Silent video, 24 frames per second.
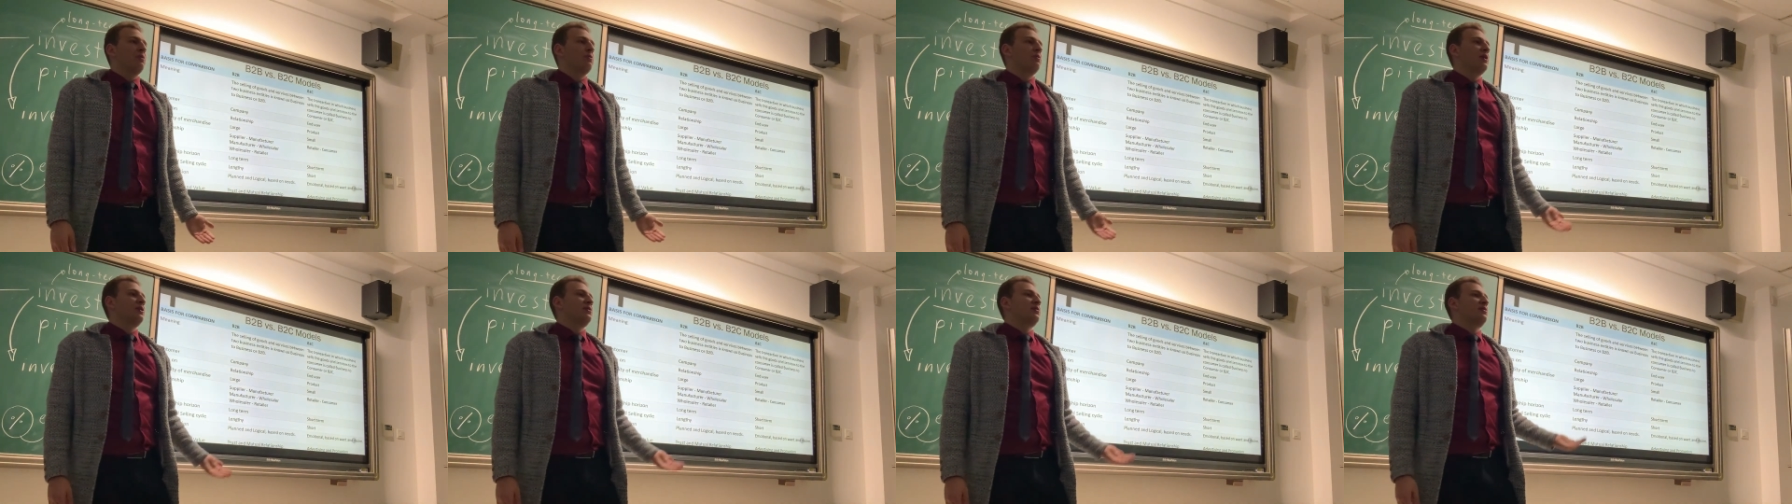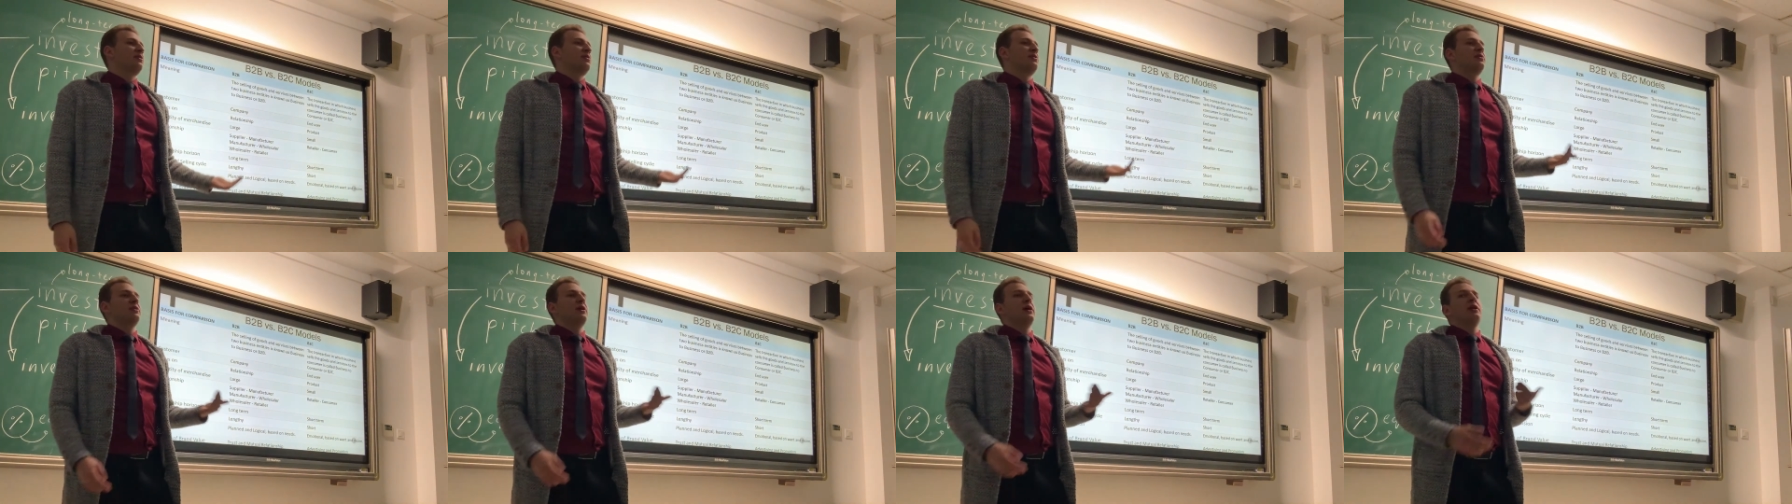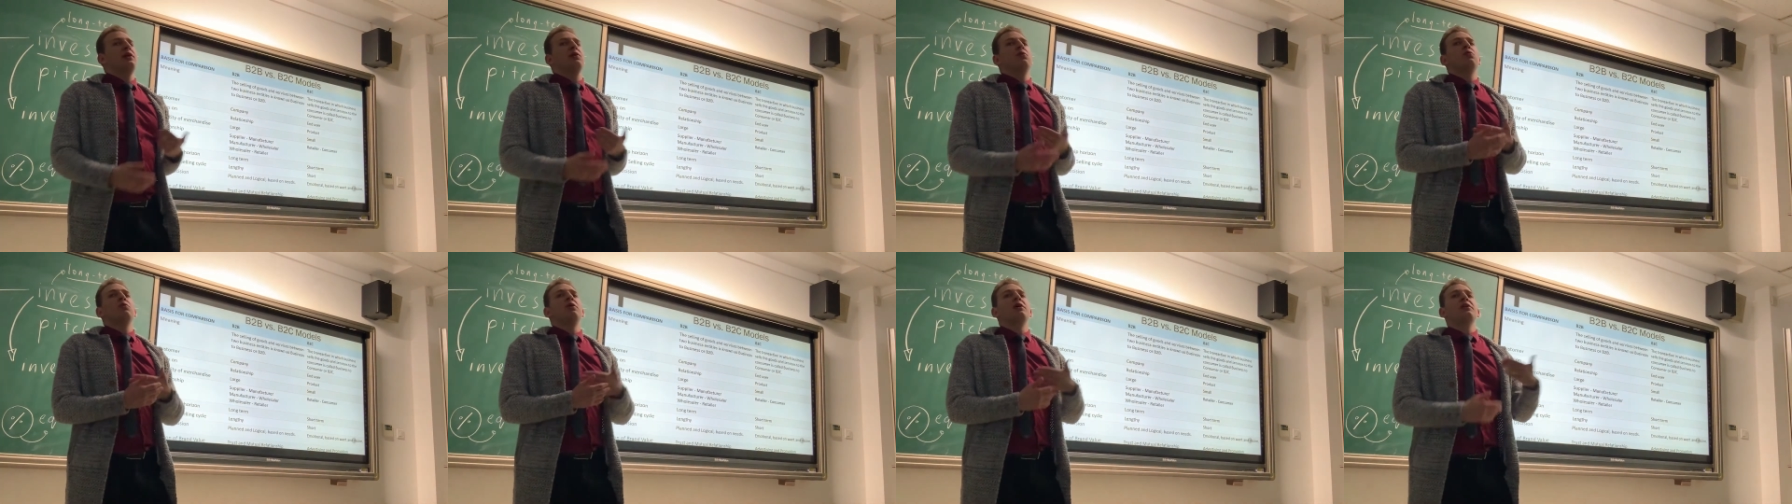wants to sign
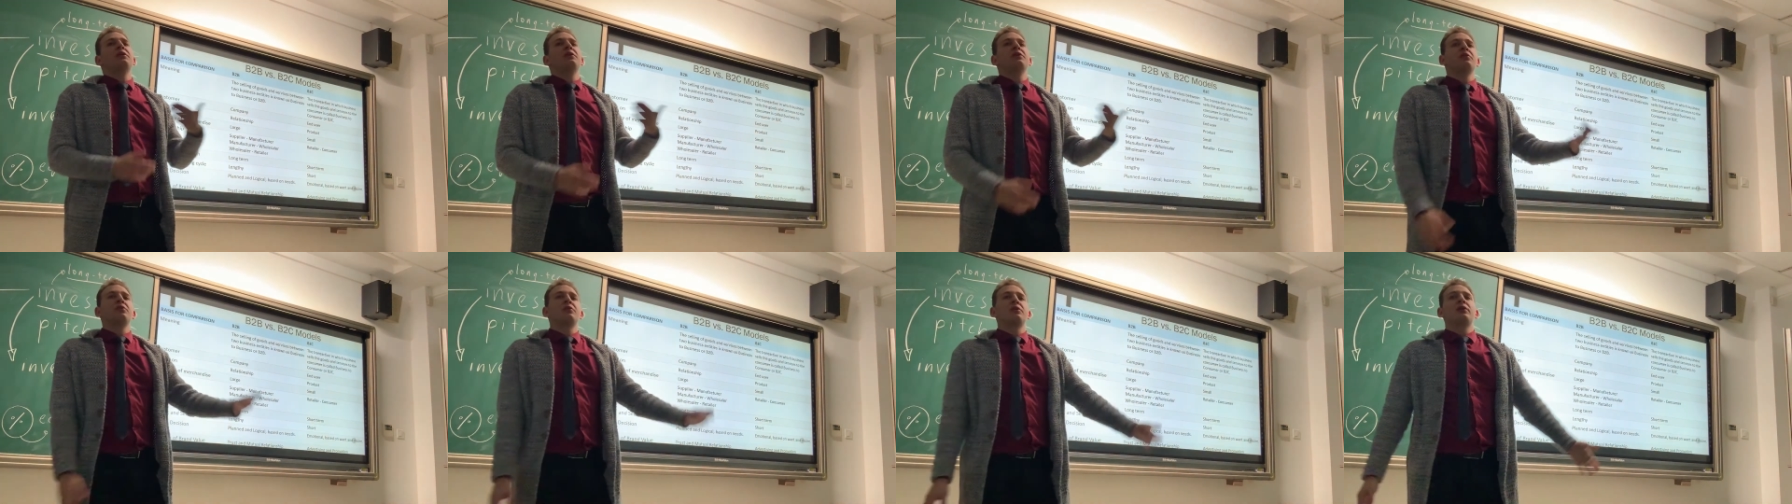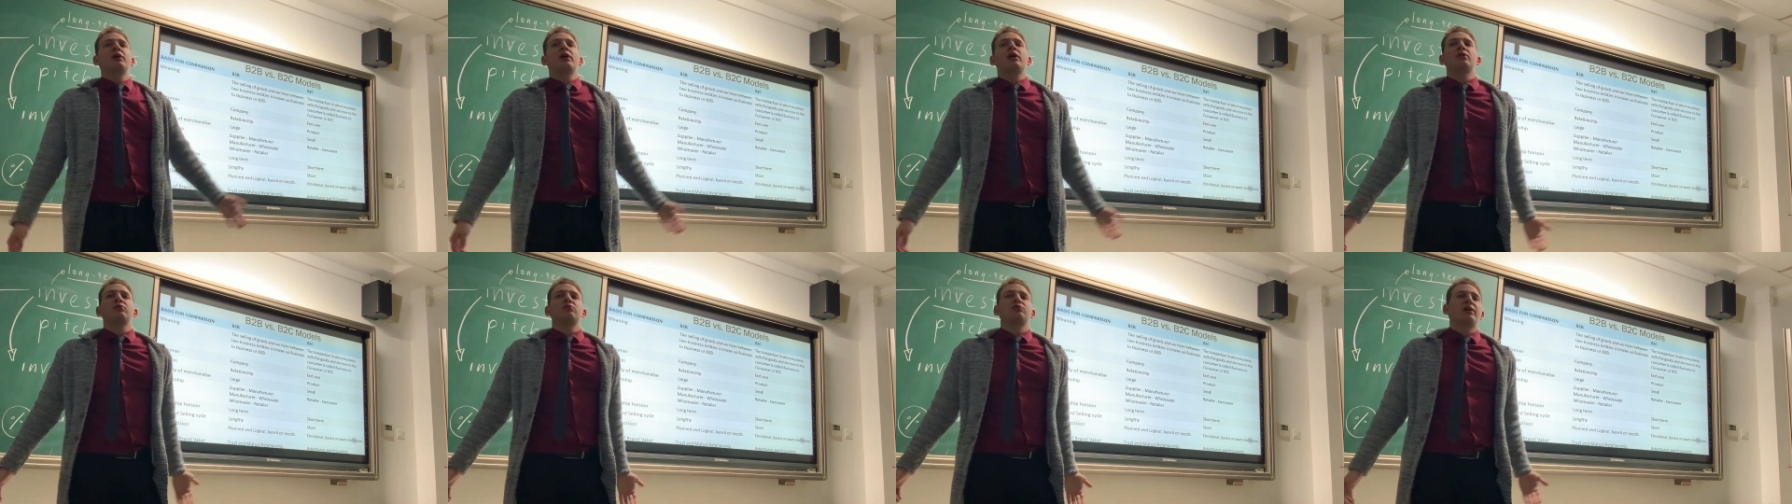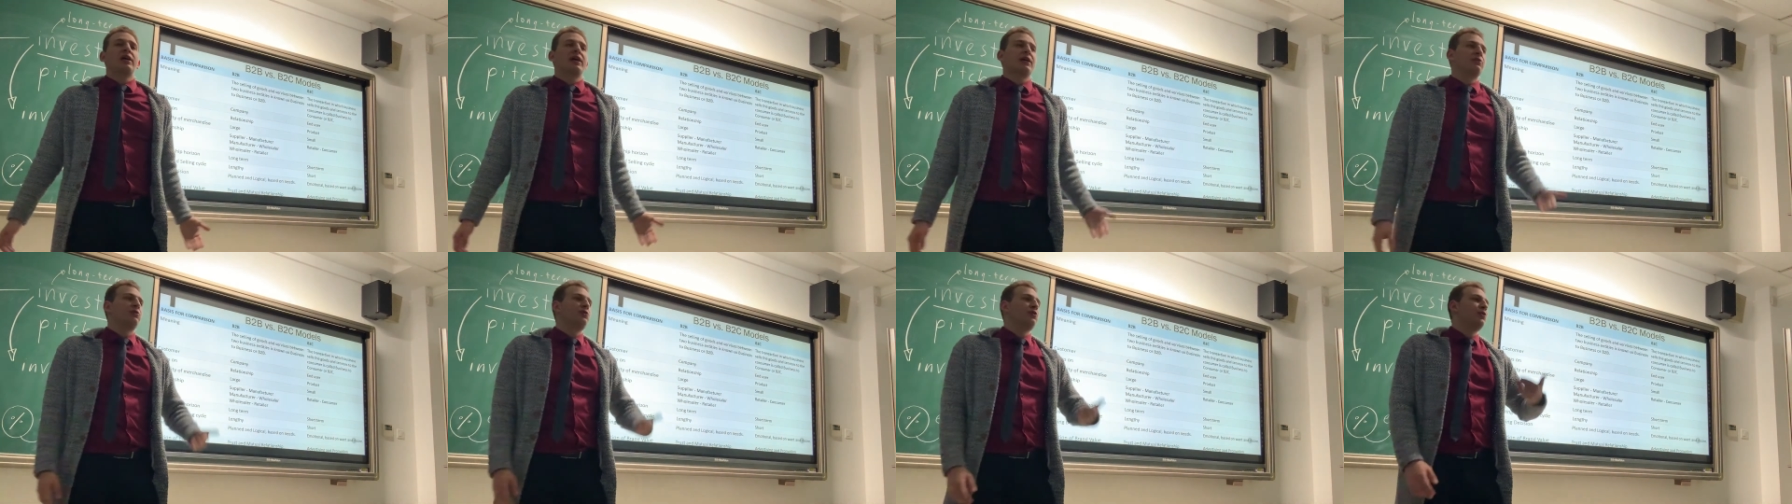a one-year
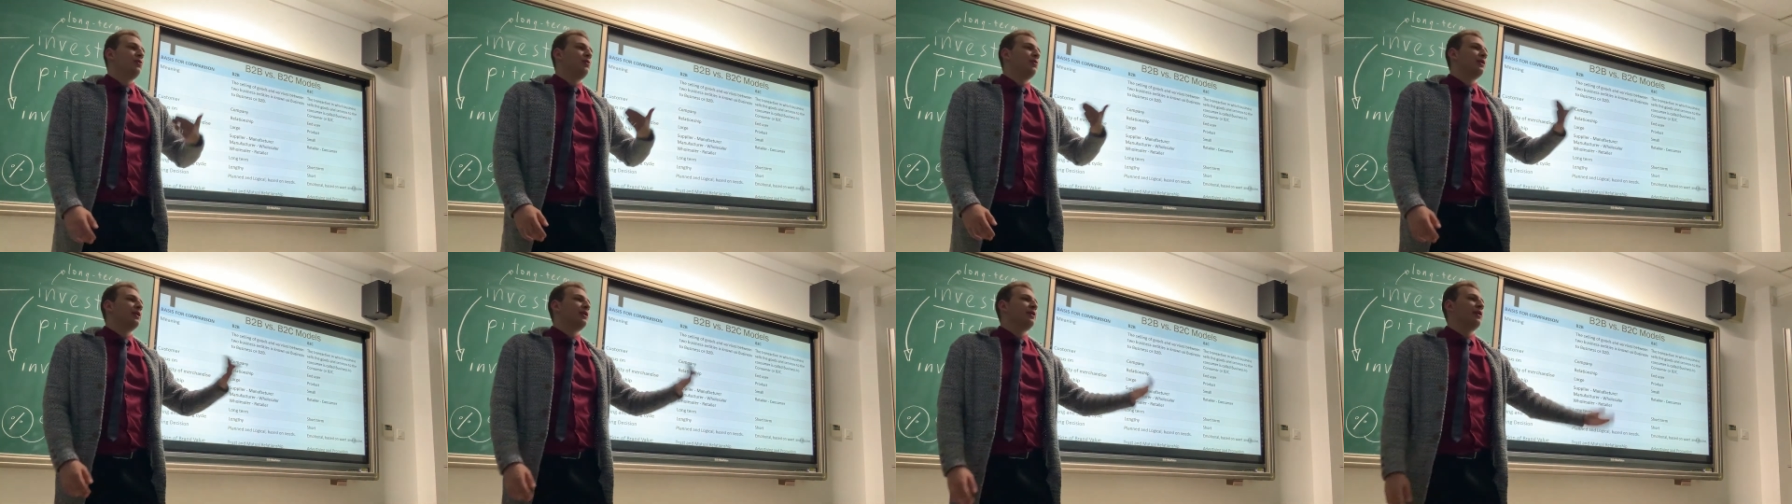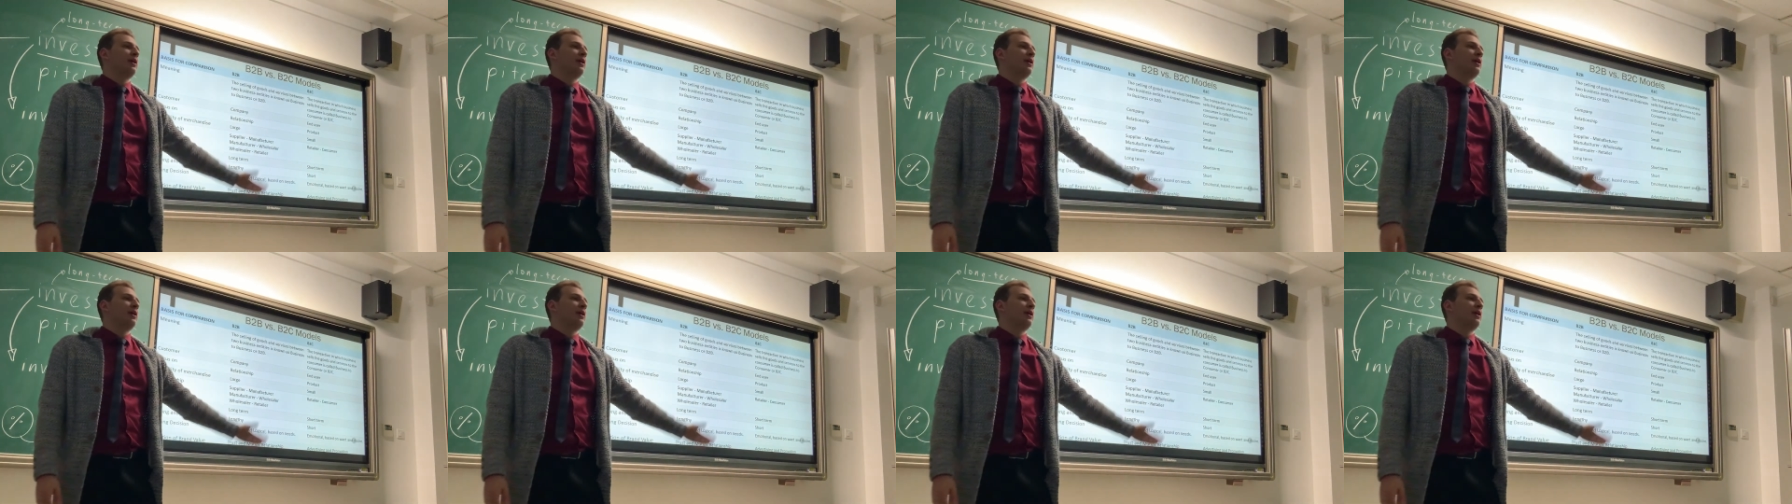contract, two-year